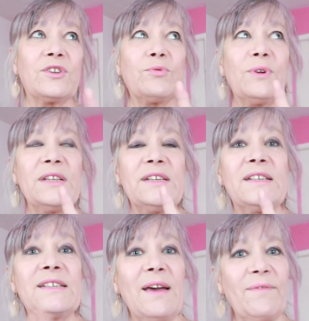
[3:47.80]

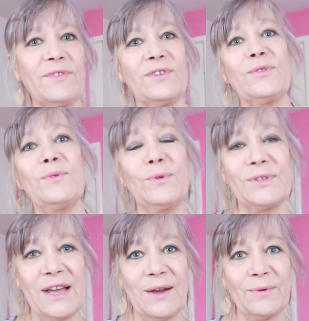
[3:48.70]
27th to go
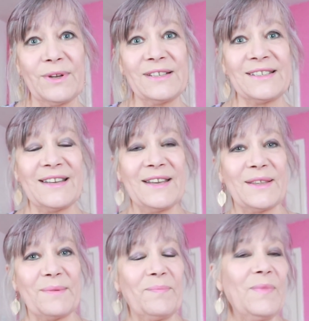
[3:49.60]
down and see
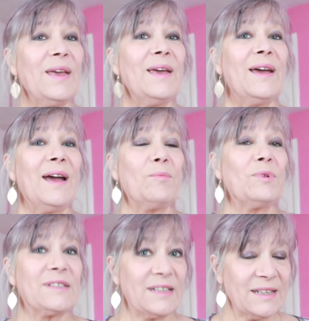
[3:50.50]
them, and
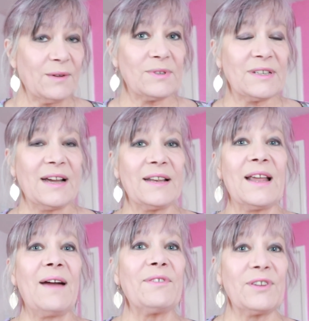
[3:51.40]
we'll sit outside
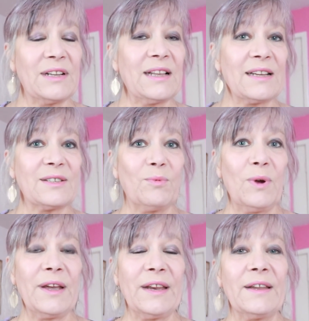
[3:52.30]
and have a glass of
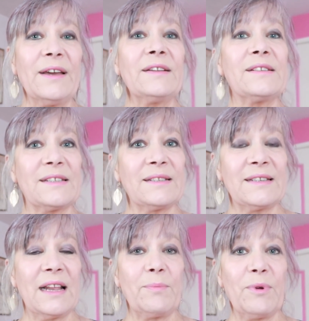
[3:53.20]
wine and
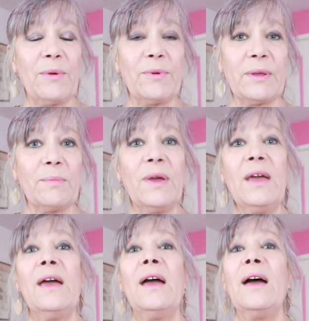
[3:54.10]
celebrate with them.
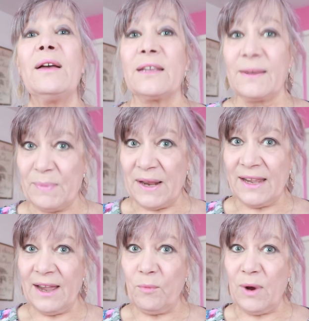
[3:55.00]

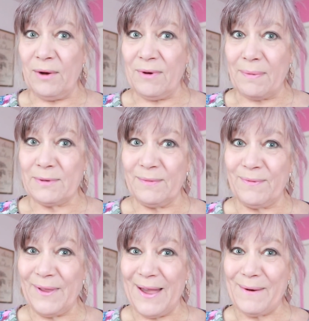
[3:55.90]
Better get well wrapped
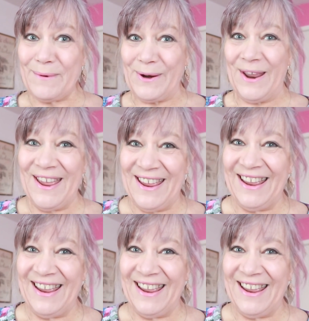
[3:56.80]
up for that one.